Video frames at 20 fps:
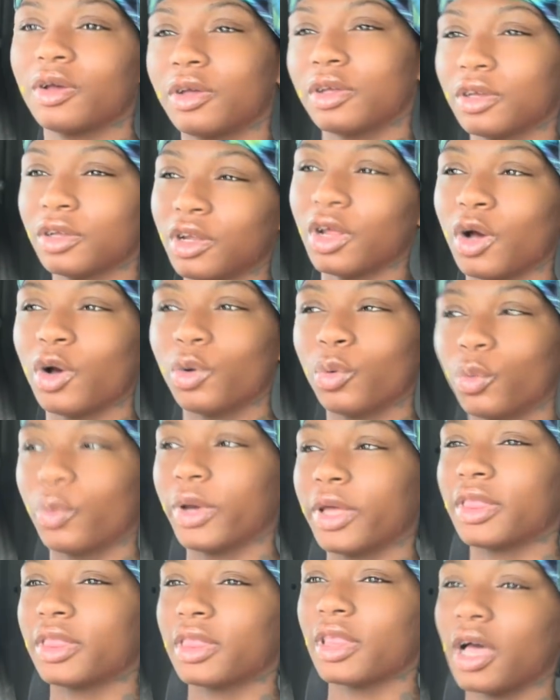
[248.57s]
you know,
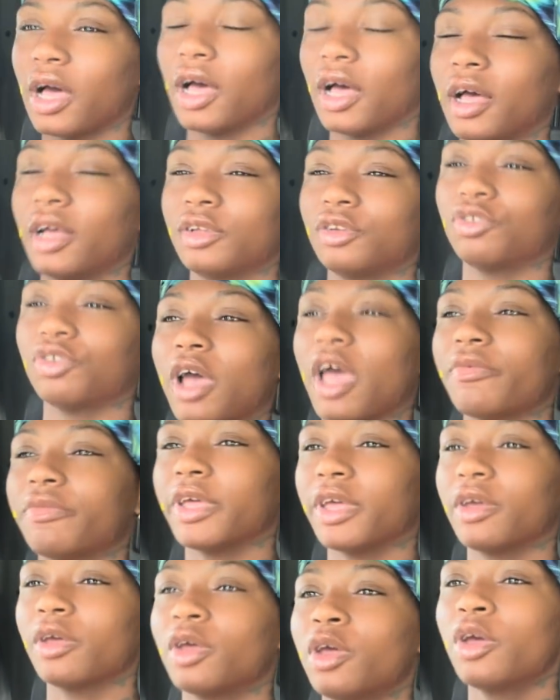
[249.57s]
with drive-in.